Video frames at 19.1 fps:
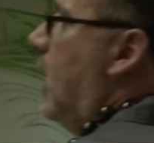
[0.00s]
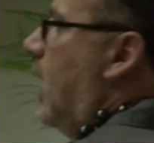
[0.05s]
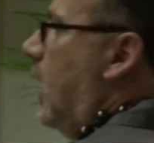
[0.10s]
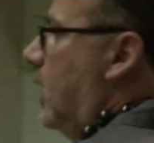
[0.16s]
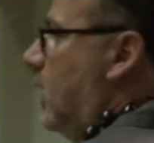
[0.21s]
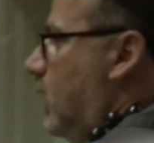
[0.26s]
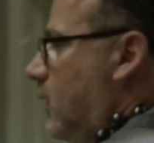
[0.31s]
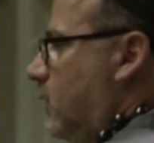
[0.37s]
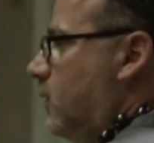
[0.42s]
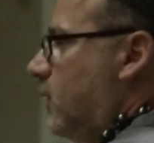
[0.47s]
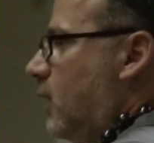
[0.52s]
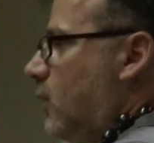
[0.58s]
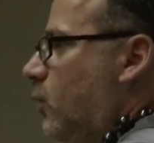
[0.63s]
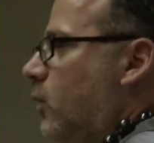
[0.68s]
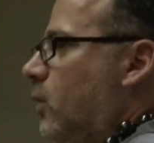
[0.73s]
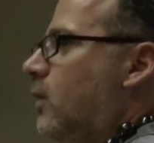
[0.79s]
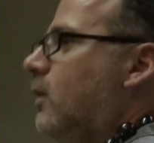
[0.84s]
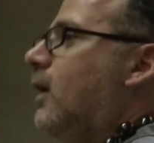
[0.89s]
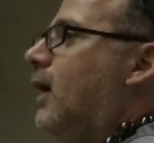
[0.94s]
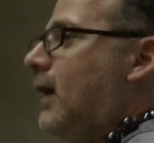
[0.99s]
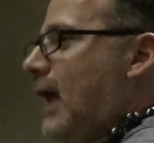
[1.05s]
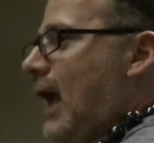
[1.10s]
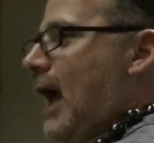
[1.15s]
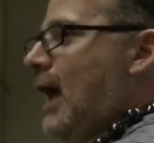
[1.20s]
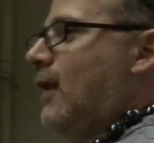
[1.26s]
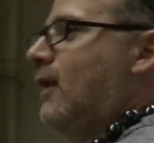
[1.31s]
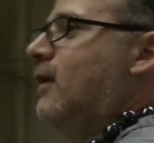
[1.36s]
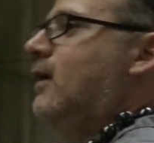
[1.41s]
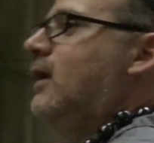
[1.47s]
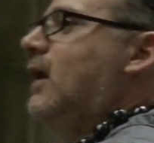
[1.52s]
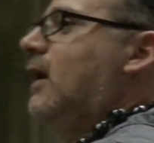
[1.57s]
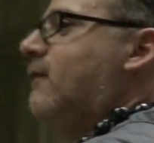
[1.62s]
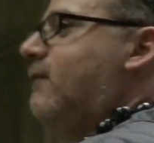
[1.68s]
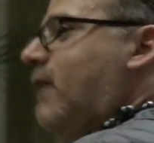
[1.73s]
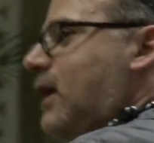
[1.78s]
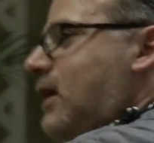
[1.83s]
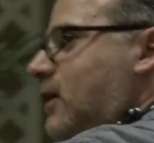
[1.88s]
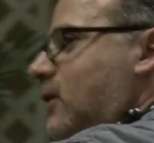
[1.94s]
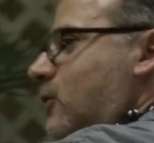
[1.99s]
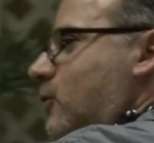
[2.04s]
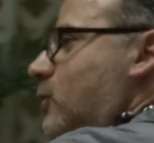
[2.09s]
and he said, again, if they can